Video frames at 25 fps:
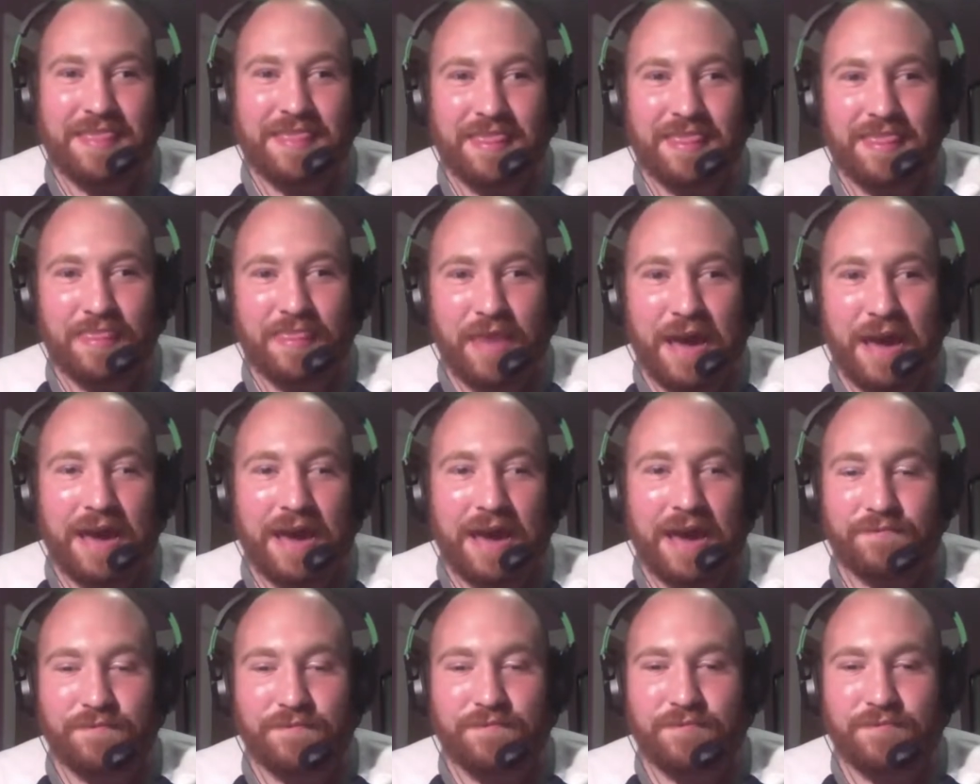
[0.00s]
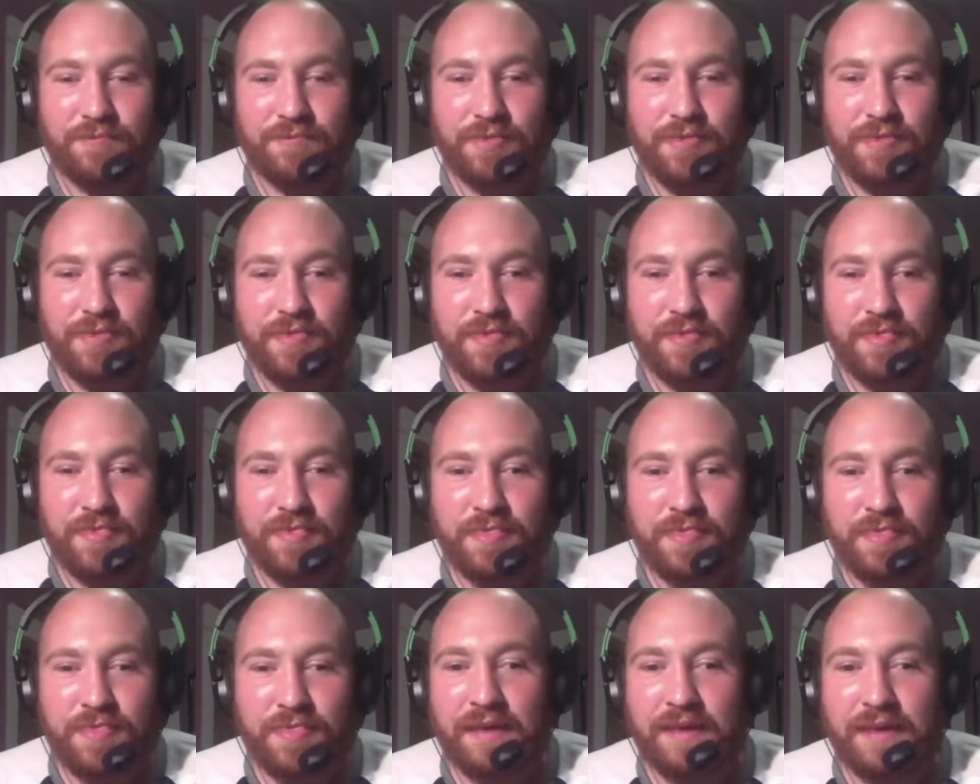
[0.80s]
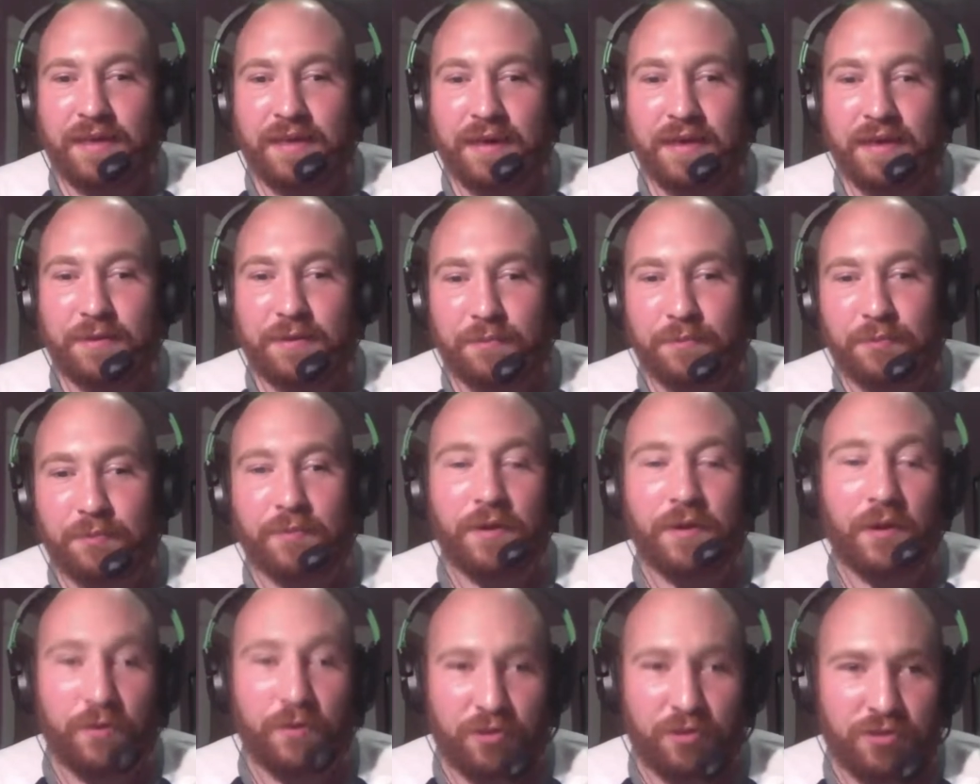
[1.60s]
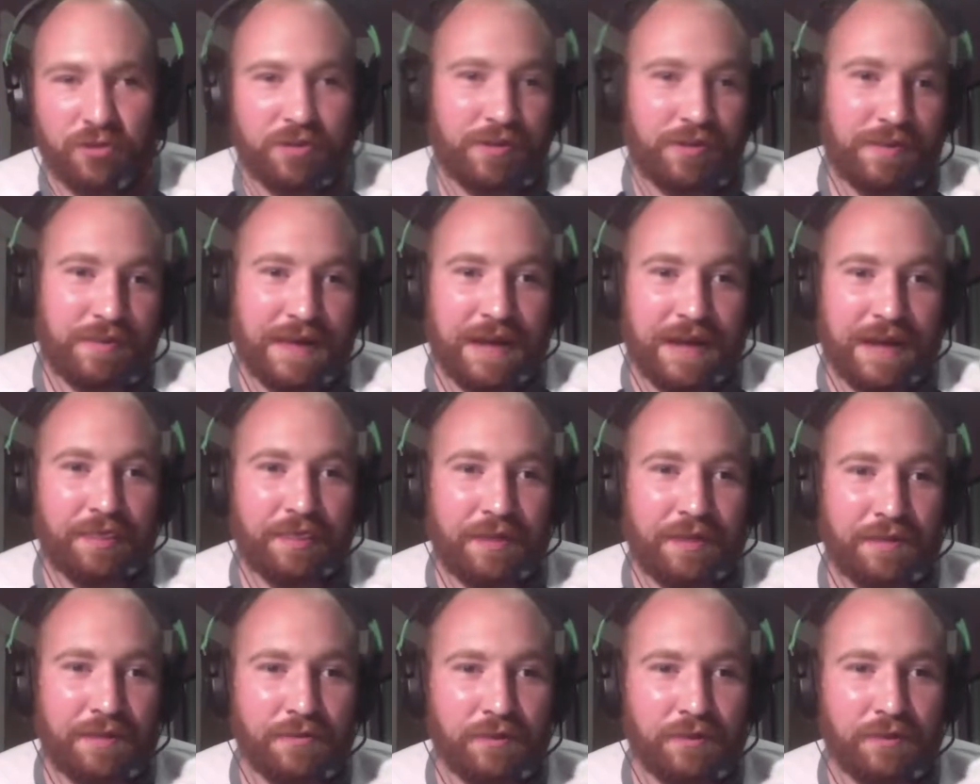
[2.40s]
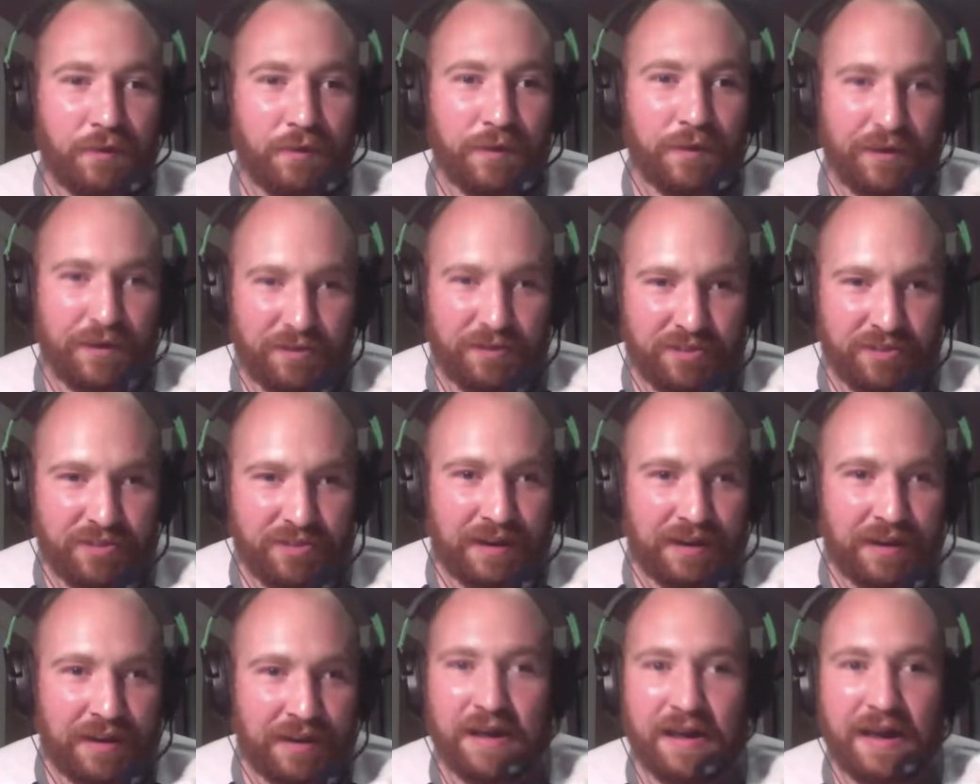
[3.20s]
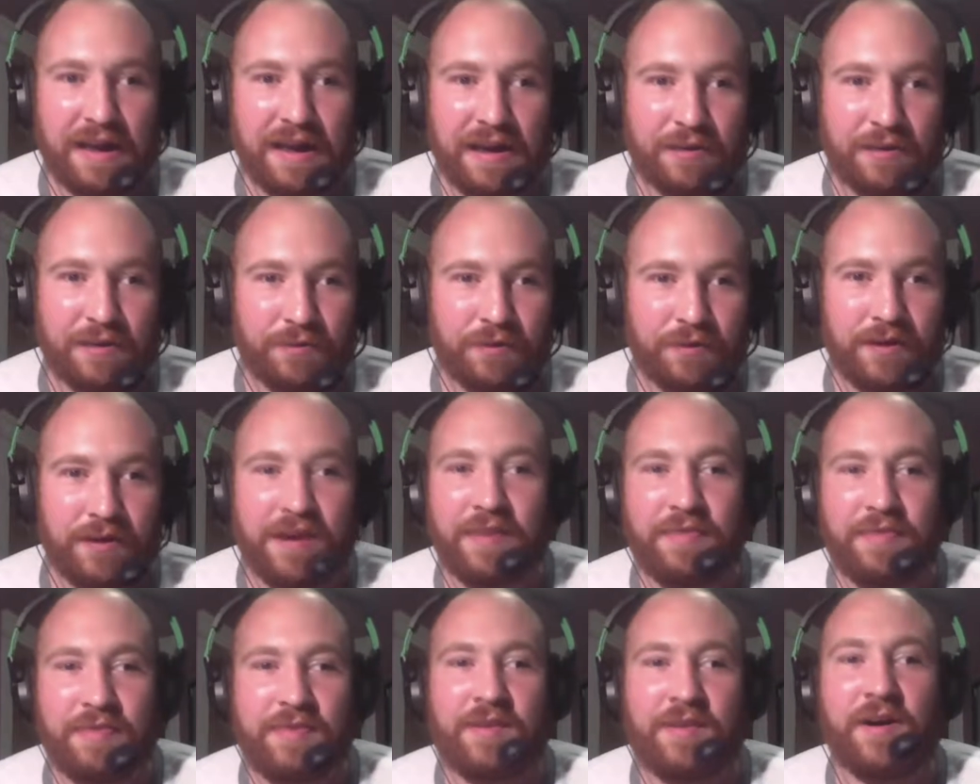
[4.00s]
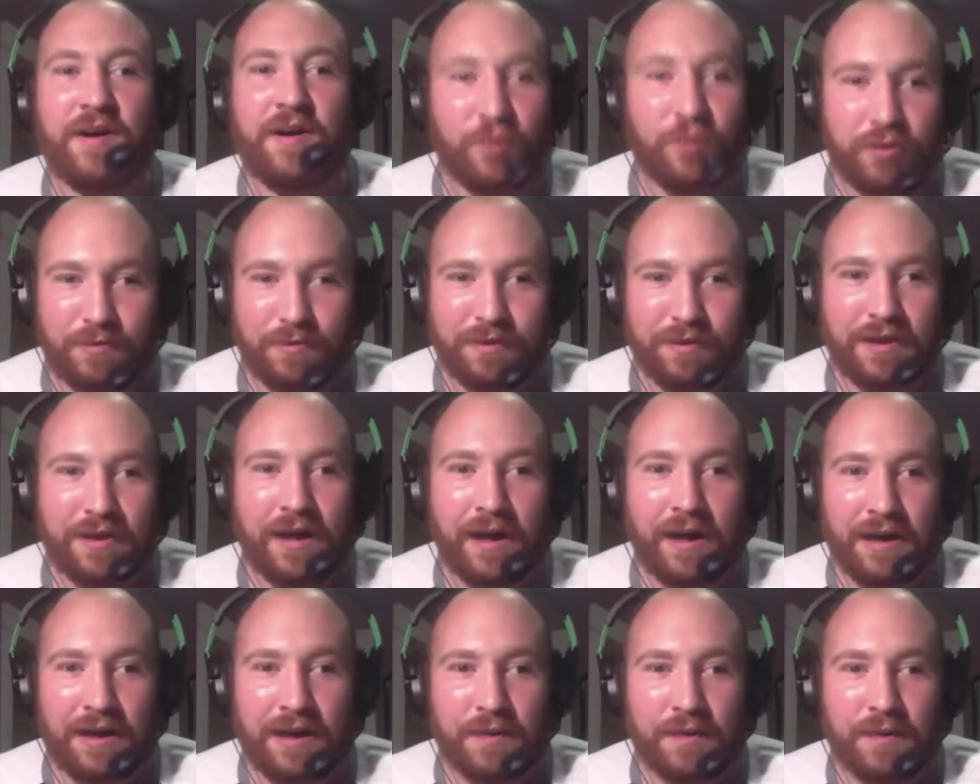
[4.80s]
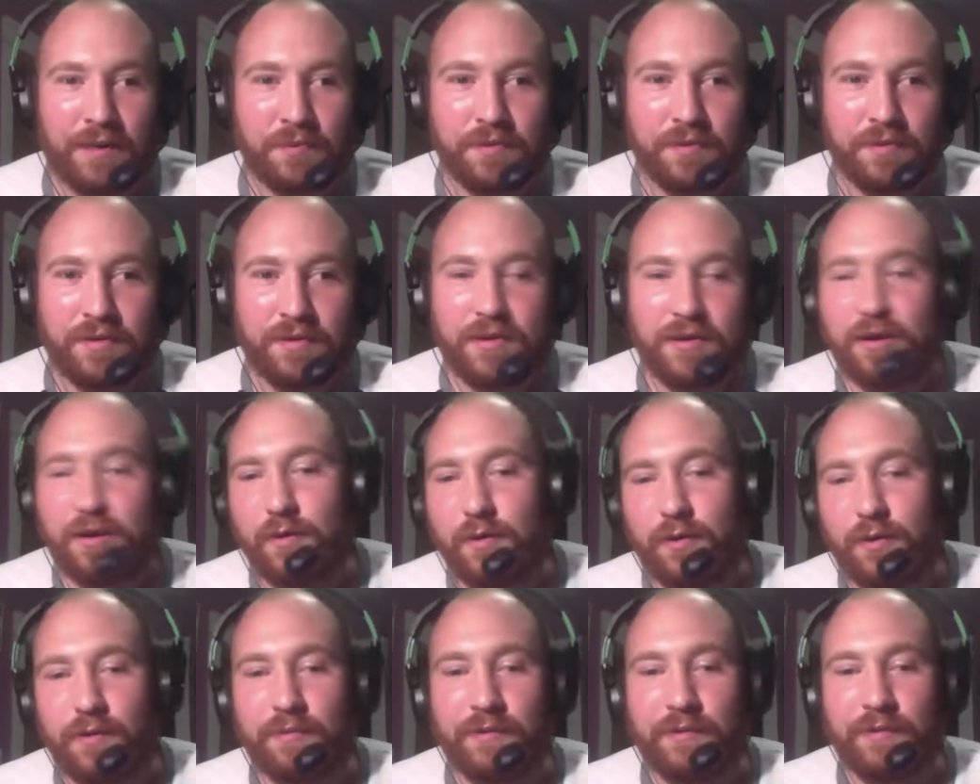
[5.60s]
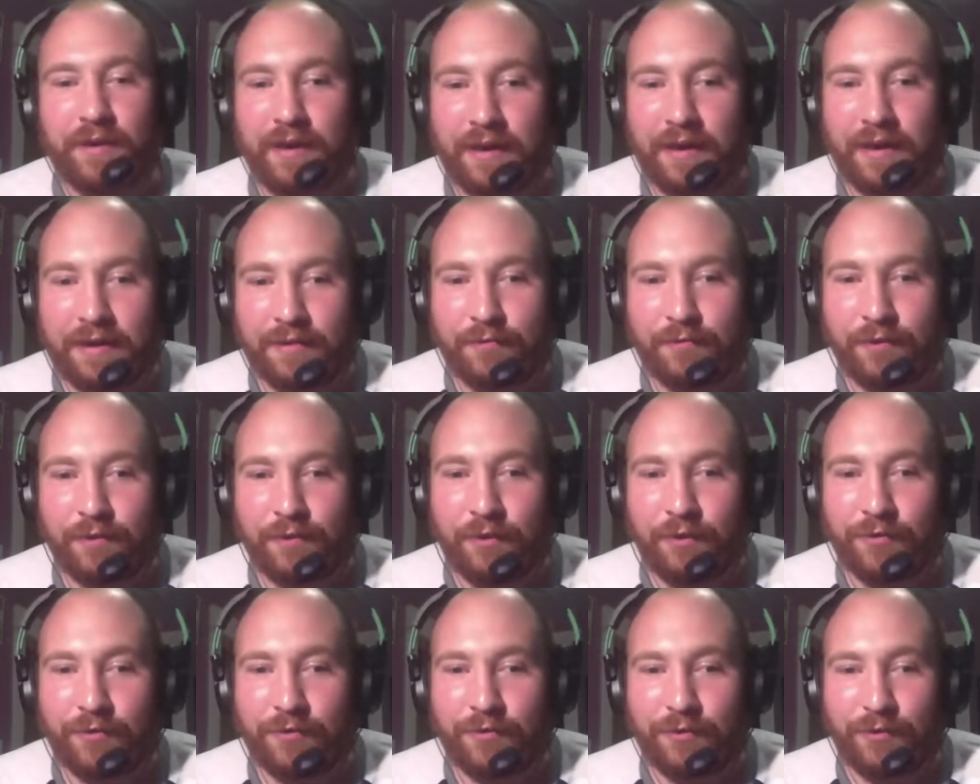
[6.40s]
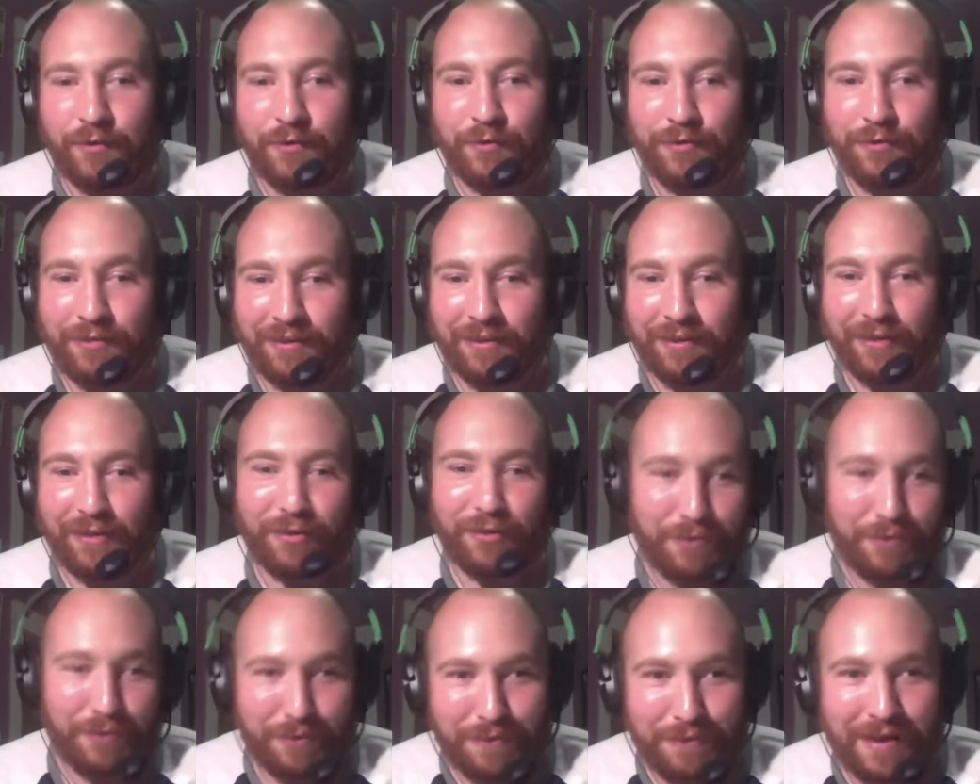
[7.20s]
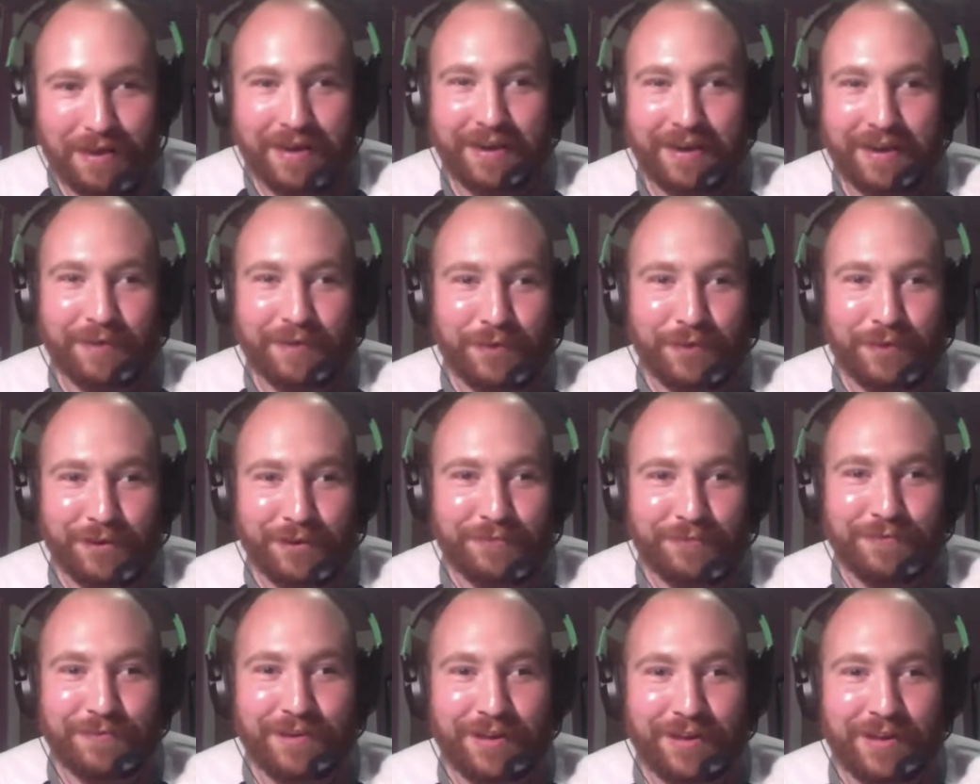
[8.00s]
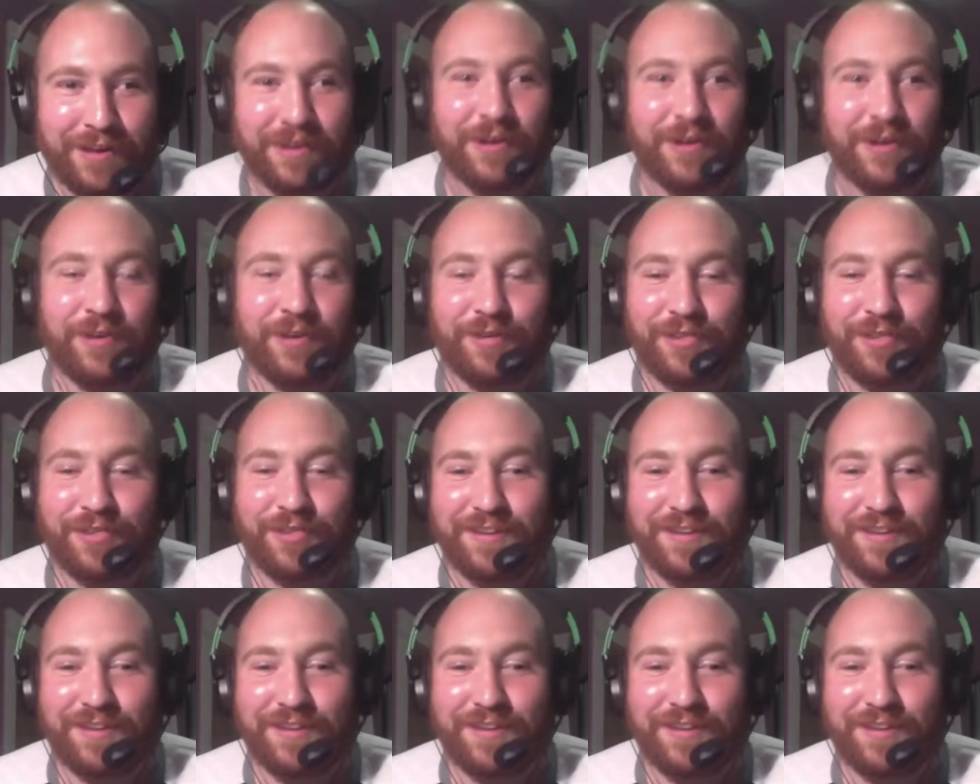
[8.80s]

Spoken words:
that like approach to that level where Sid and I were in the ultimate hype, we were getting Road Crew things, we were making weird videos.